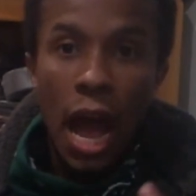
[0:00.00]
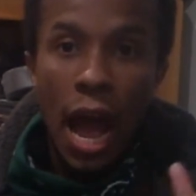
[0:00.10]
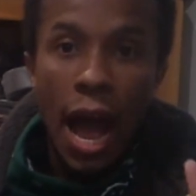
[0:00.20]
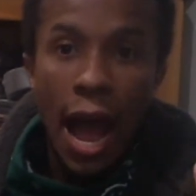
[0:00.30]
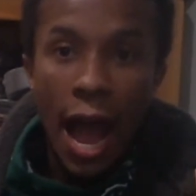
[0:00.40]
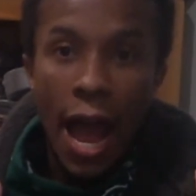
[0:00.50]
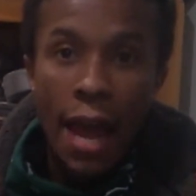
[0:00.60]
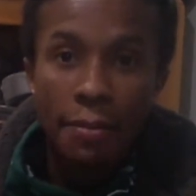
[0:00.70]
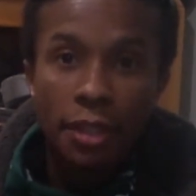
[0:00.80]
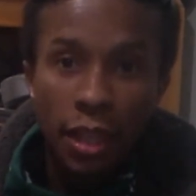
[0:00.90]

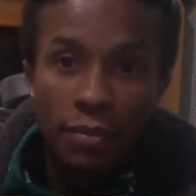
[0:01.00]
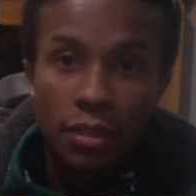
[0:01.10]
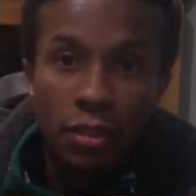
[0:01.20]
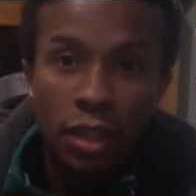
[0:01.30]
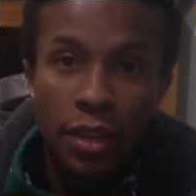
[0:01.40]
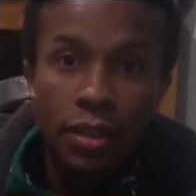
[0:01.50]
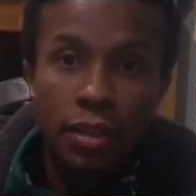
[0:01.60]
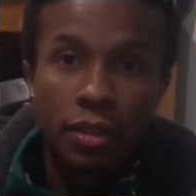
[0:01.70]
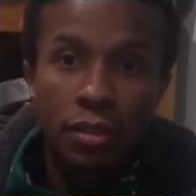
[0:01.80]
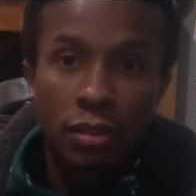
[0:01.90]
I'm gonna have to say this.